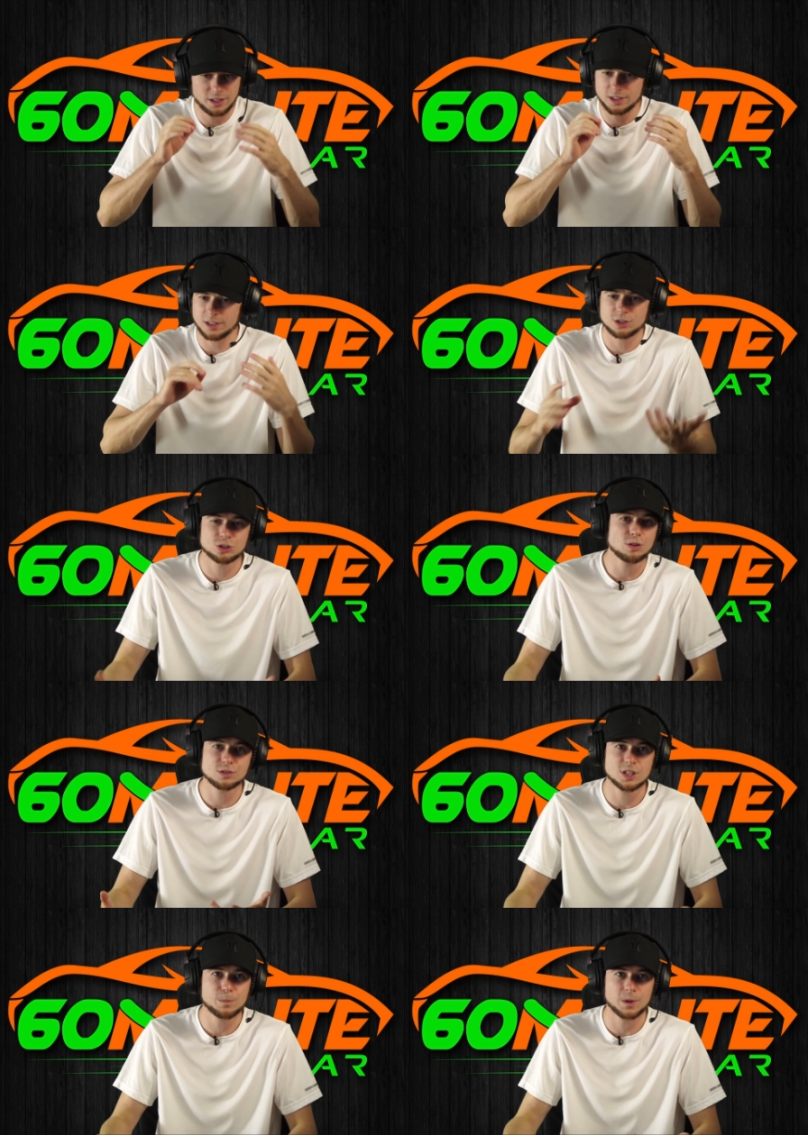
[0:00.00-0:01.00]
It, it's so
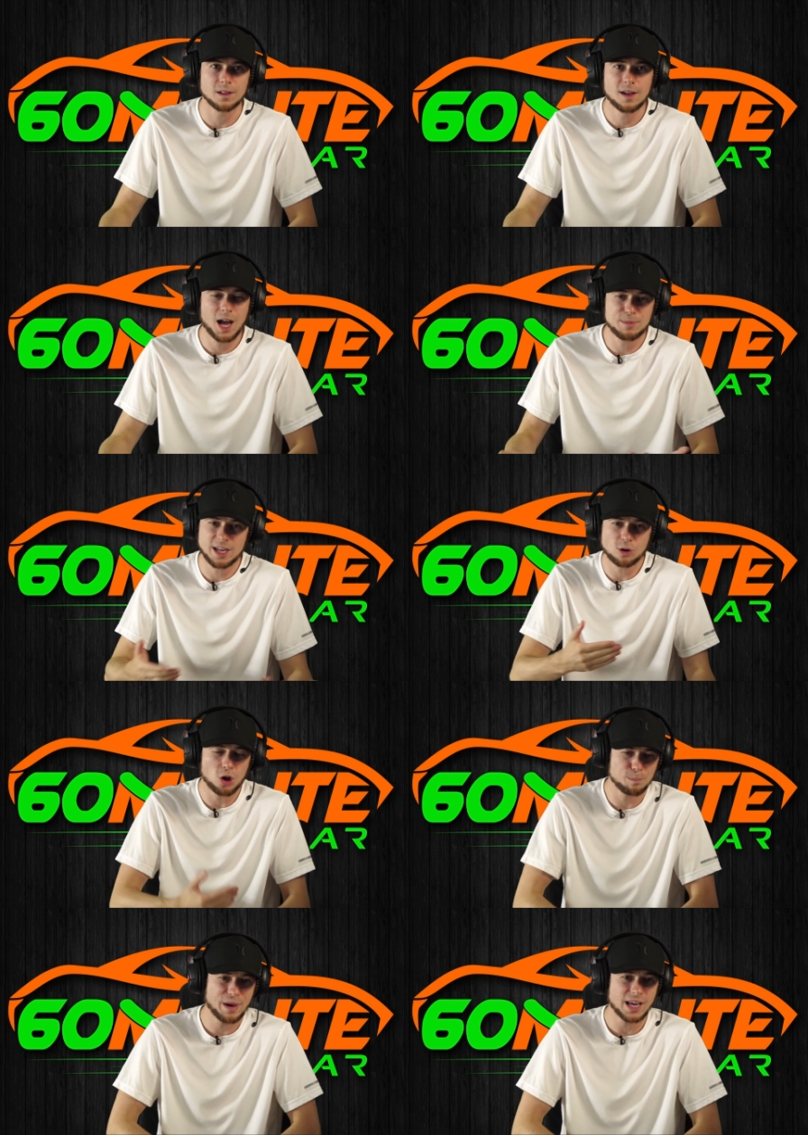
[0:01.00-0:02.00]
simple. I mean, I
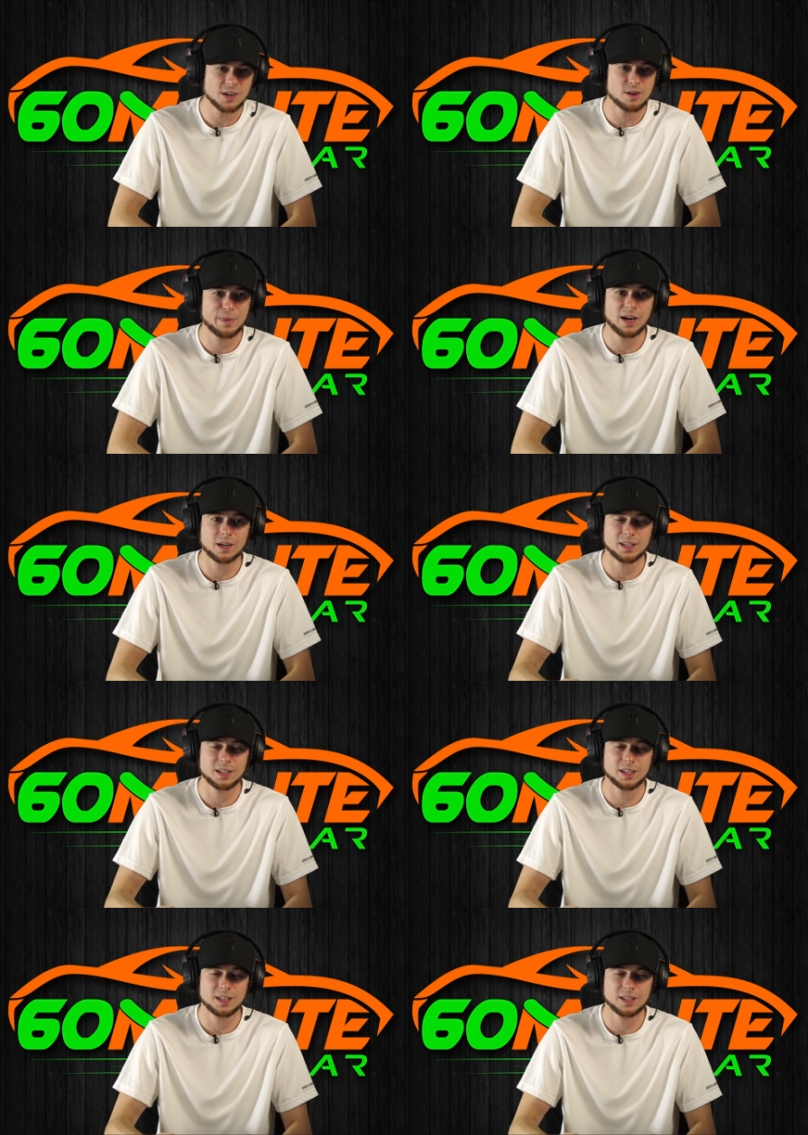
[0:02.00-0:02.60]
called Bank of America.